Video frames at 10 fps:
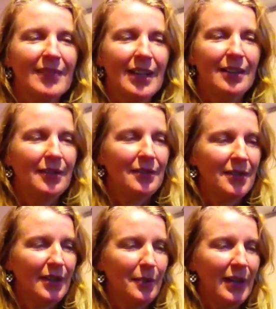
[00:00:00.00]
I love
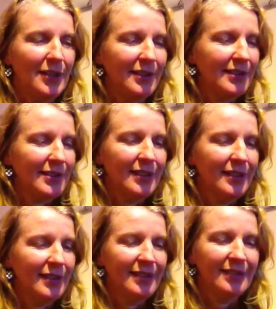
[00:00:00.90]
everything about it.
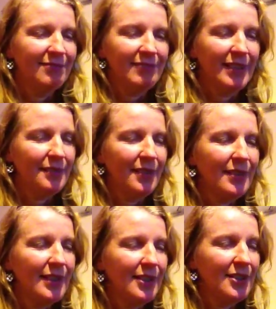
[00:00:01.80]
I love the
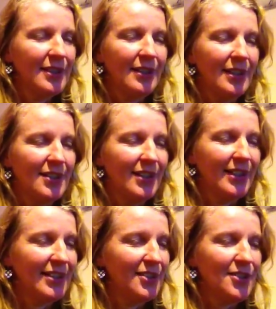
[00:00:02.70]
theory, the
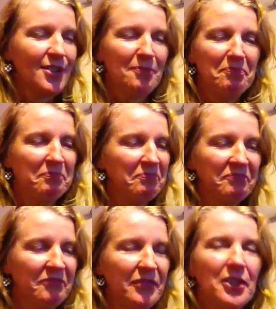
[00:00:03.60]
ideas,
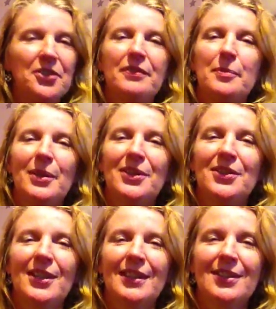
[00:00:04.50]
philosophy,
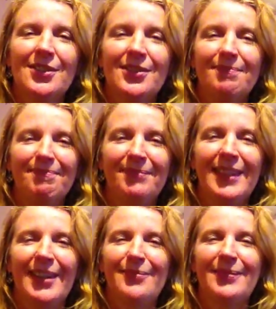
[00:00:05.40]
politics.
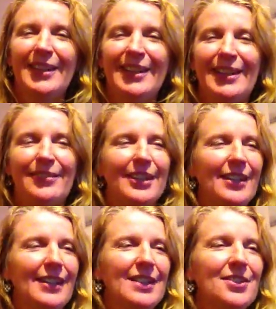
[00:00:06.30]
Yeah, if I
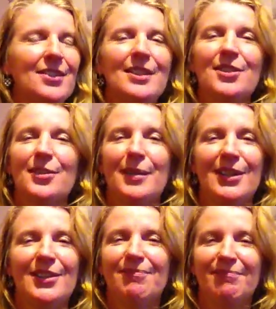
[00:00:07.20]
can get to see some
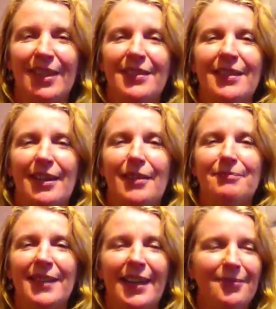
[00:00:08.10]
art,
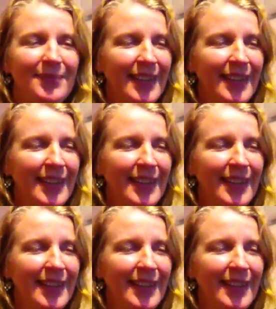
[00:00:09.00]
I'm there.